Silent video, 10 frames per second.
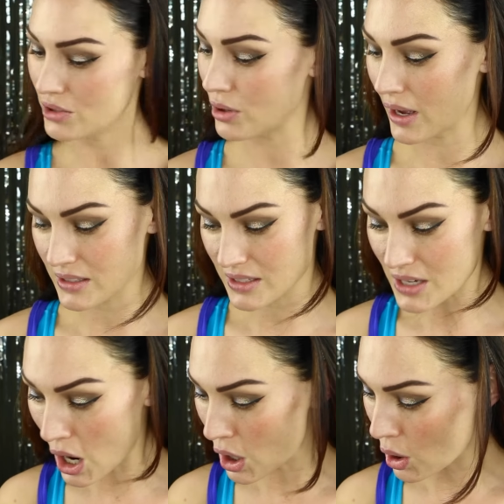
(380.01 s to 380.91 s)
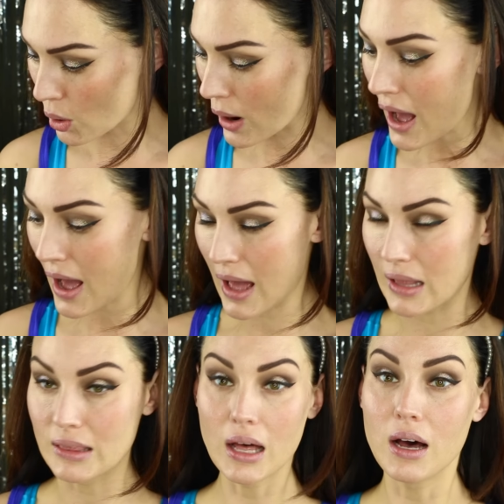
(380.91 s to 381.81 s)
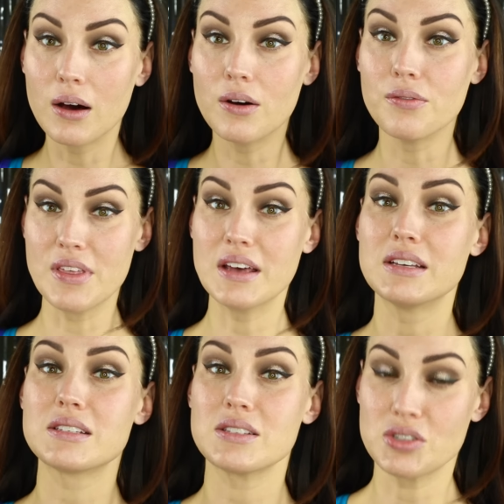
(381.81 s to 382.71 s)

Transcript: You guys know I love this